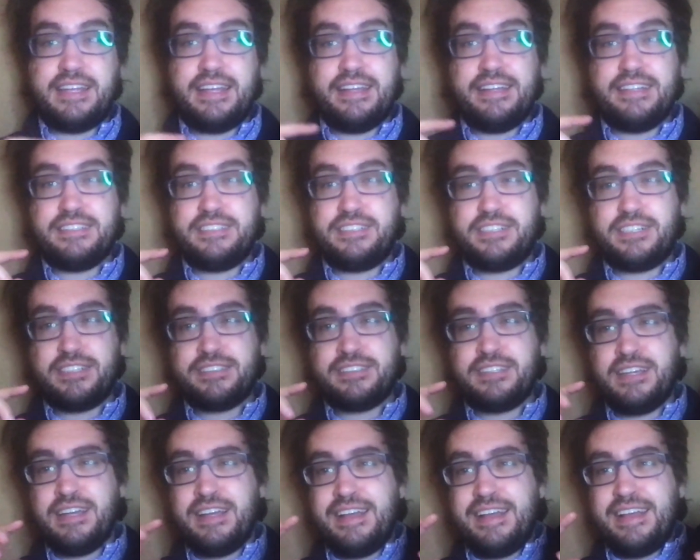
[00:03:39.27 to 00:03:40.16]

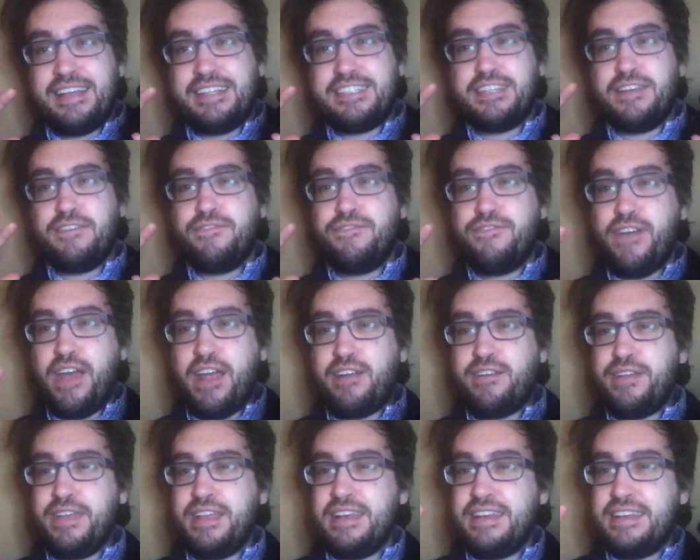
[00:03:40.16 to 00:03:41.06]
It's a
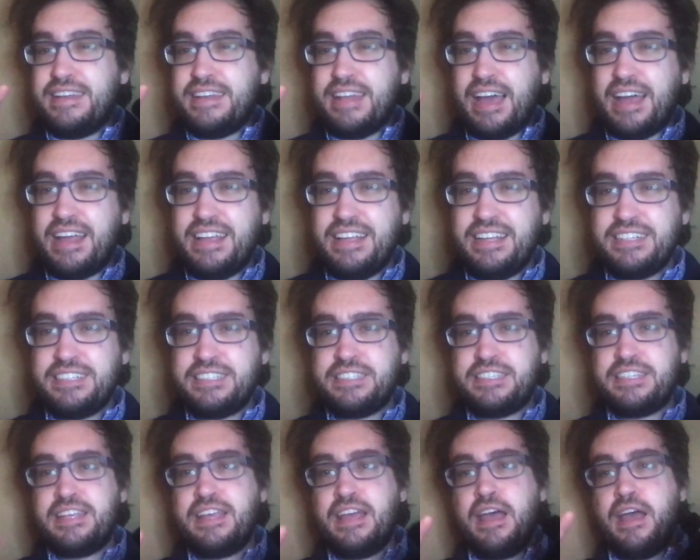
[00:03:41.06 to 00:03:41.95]
very
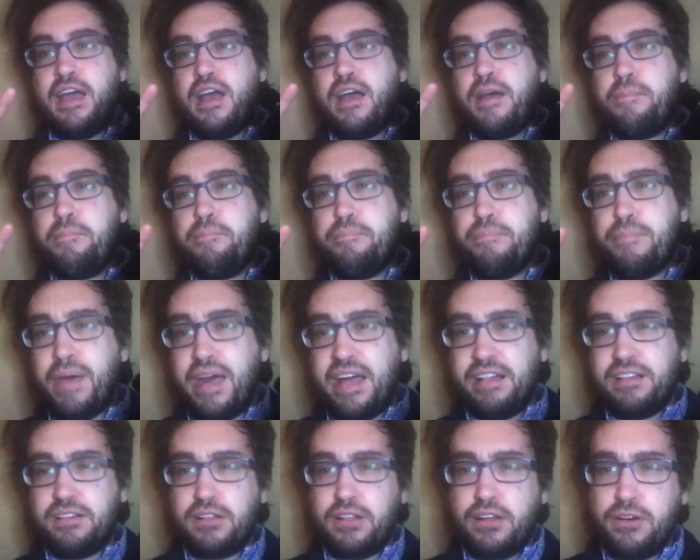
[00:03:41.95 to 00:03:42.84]
nice,
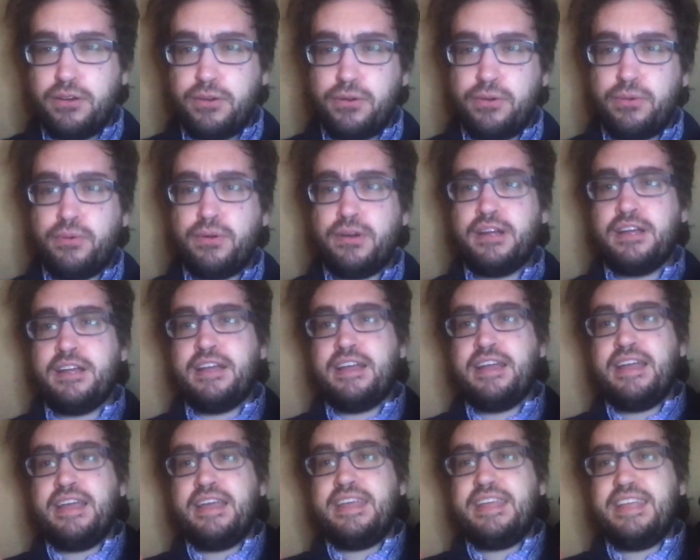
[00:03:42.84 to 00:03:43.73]
mellow,
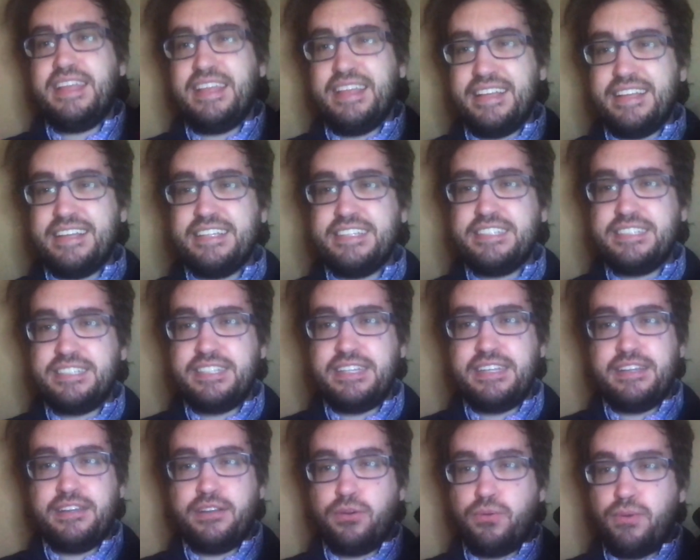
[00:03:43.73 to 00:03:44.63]

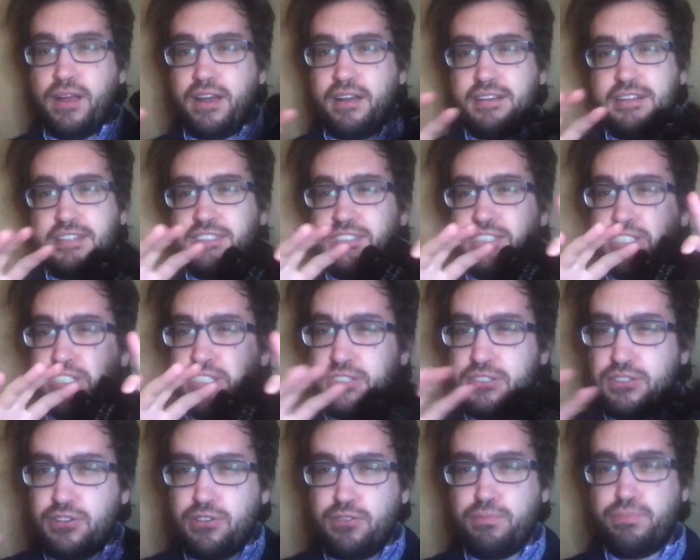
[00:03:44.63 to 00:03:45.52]
easy to wear. It's
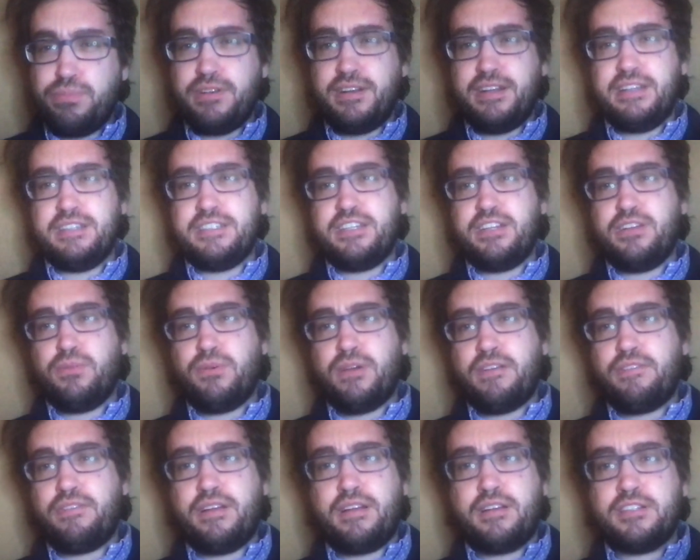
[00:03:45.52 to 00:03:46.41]
super easy to
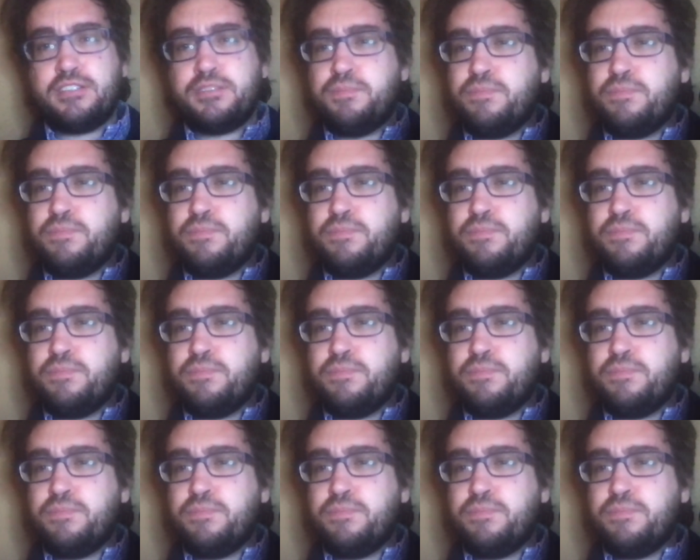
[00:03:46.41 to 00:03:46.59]
wear fragrance.